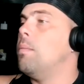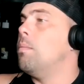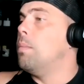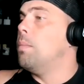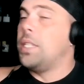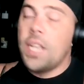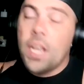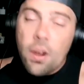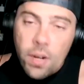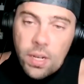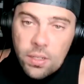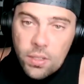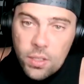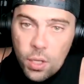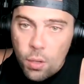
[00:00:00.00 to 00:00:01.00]

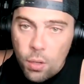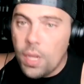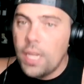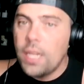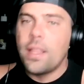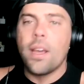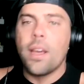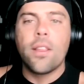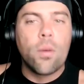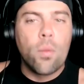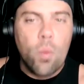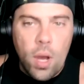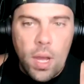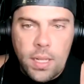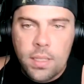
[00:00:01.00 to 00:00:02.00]
materials do you need? They're the
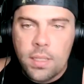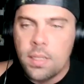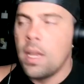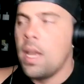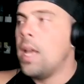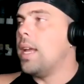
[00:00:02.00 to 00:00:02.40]
ones,